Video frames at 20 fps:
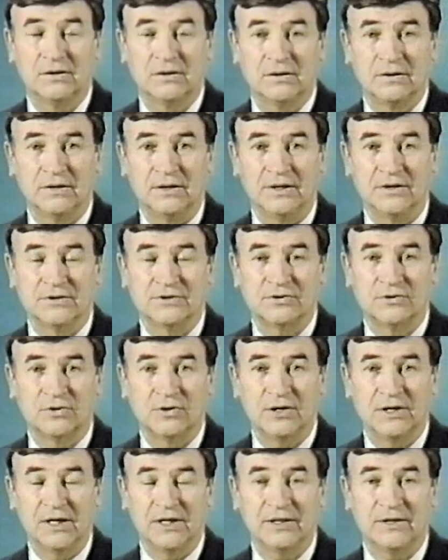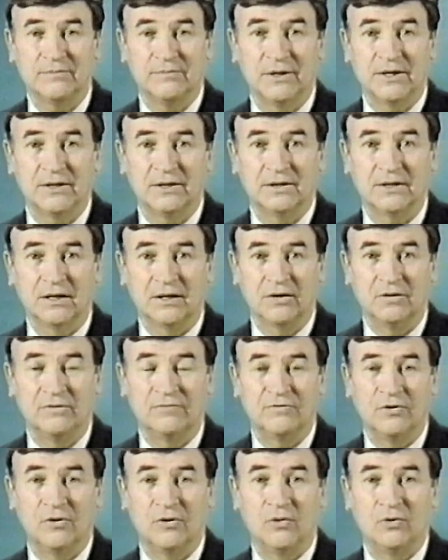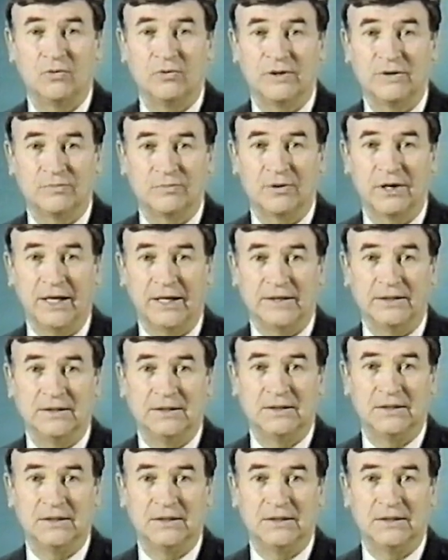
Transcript: in the store, nothing but a loaf of whole wheat bread.